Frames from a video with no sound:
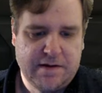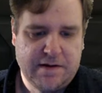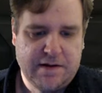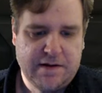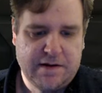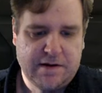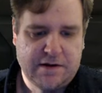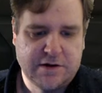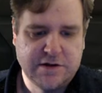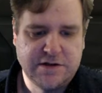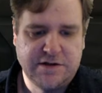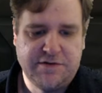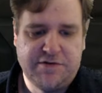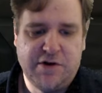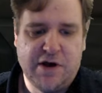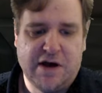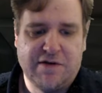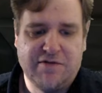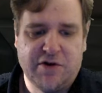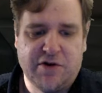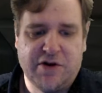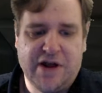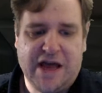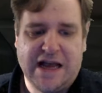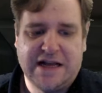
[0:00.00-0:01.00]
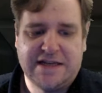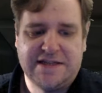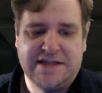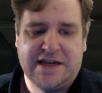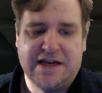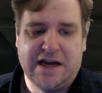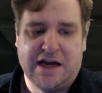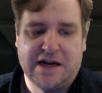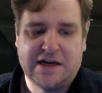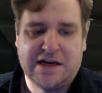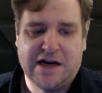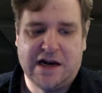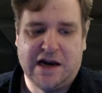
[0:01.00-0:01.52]
Because if you have it on Hectic
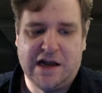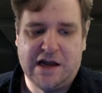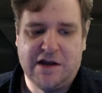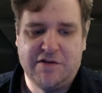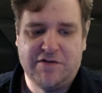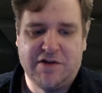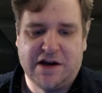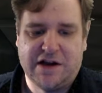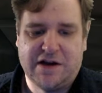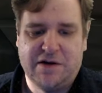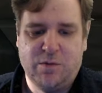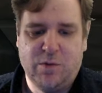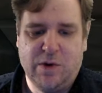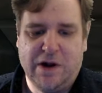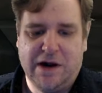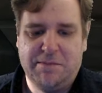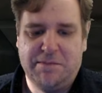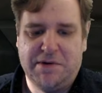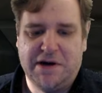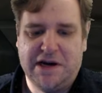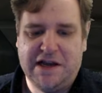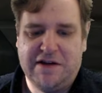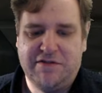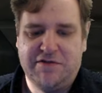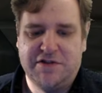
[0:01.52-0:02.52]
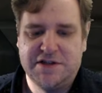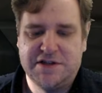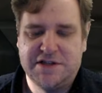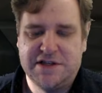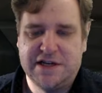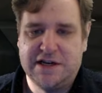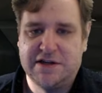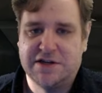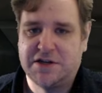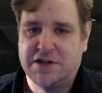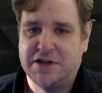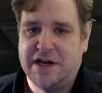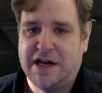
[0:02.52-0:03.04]
Ad Cleave, I can well believe that
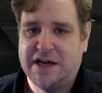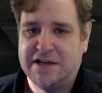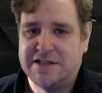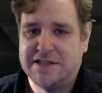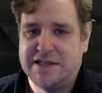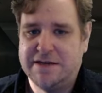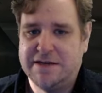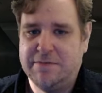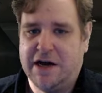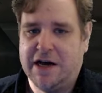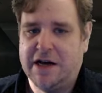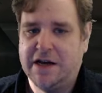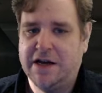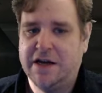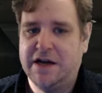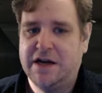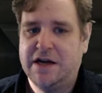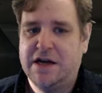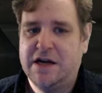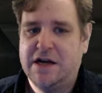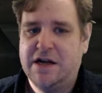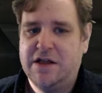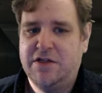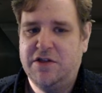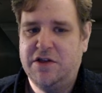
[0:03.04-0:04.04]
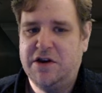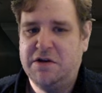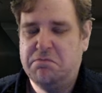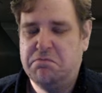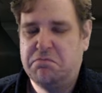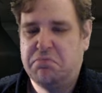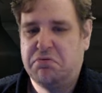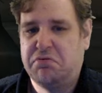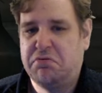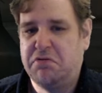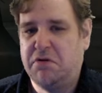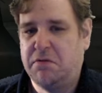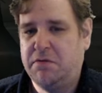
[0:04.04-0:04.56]
Zeal's going to sim higher than it
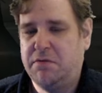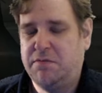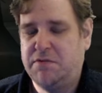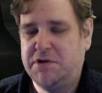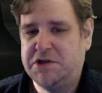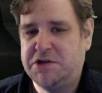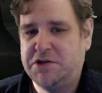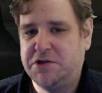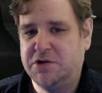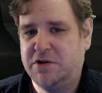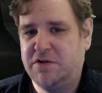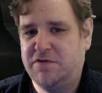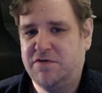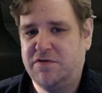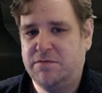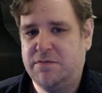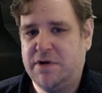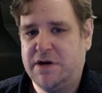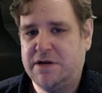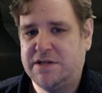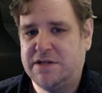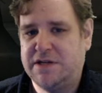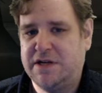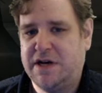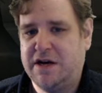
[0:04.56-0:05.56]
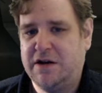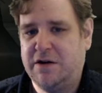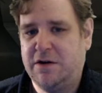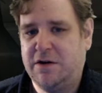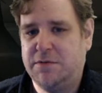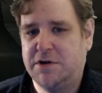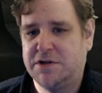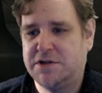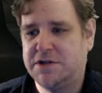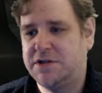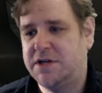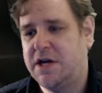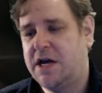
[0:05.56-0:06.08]
probably should for most Nighthold
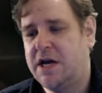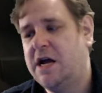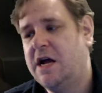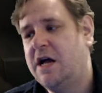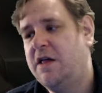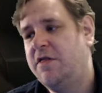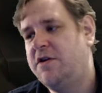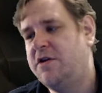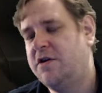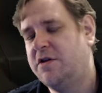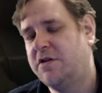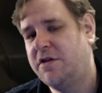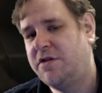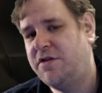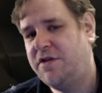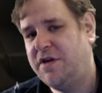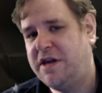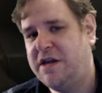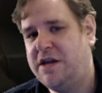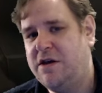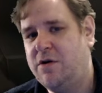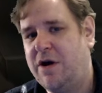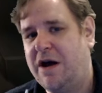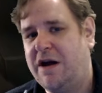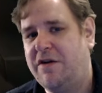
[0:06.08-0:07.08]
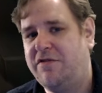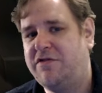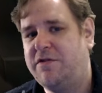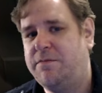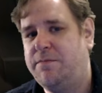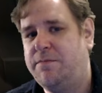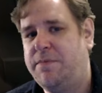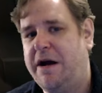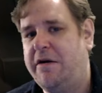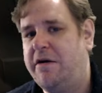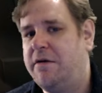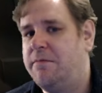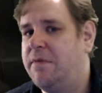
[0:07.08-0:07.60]
bosses. The other thing you have to
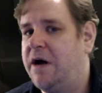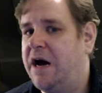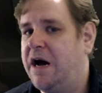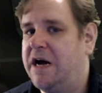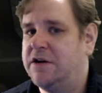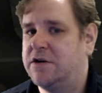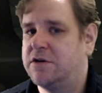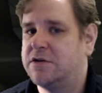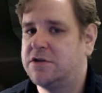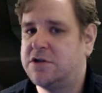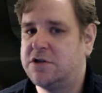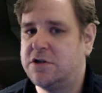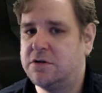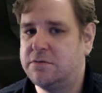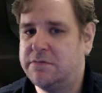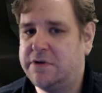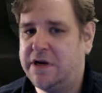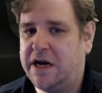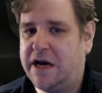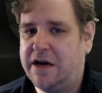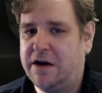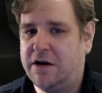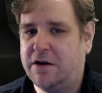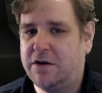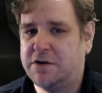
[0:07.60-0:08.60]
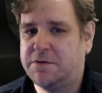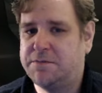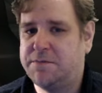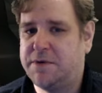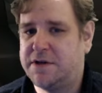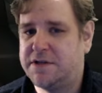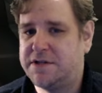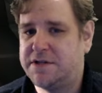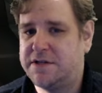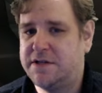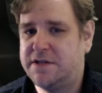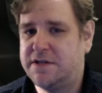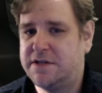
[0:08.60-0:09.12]
bear in mind on some Nighthold
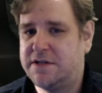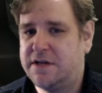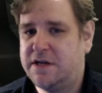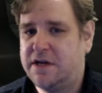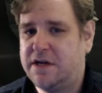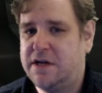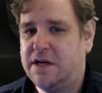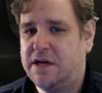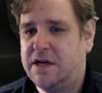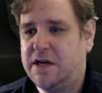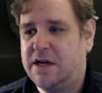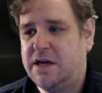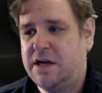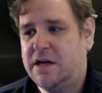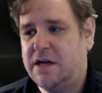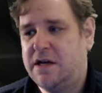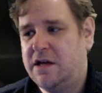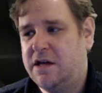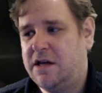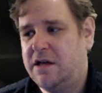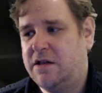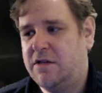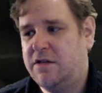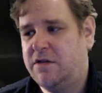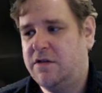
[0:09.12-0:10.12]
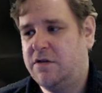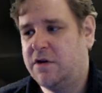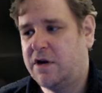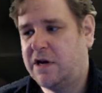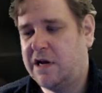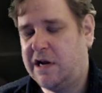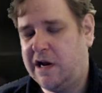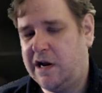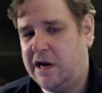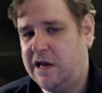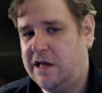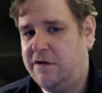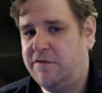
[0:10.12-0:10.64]
bosses, the
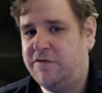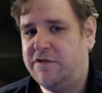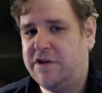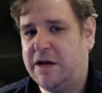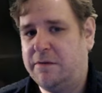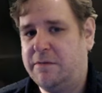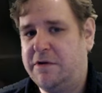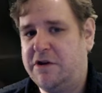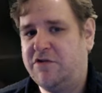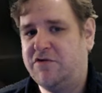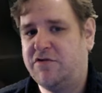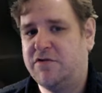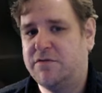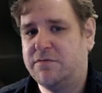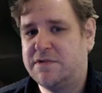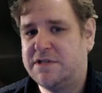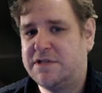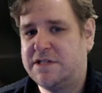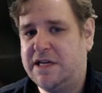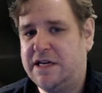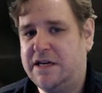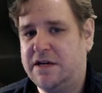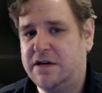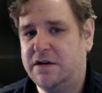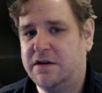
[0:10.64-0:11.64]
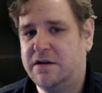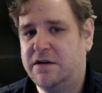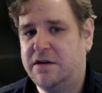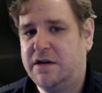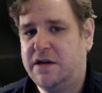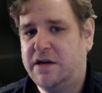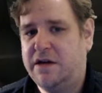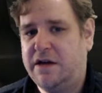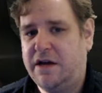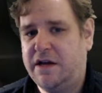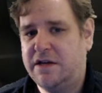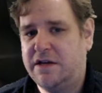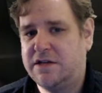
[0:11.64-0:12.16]
cleave damage from Zeal
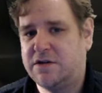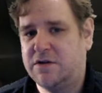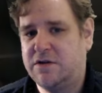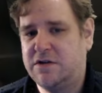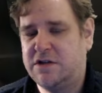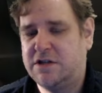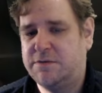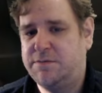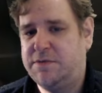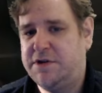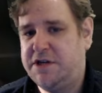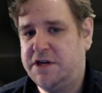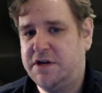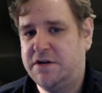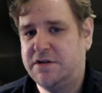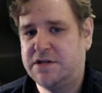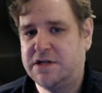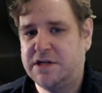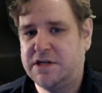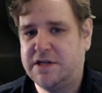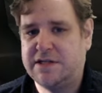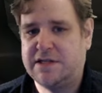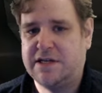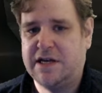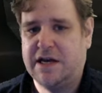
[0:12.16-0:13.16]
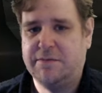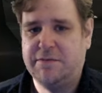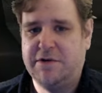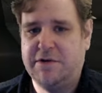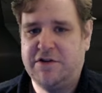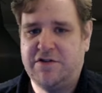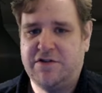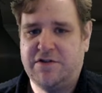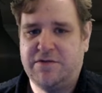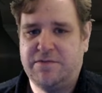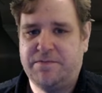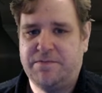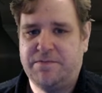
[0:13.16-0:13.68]
is going to be useless damage.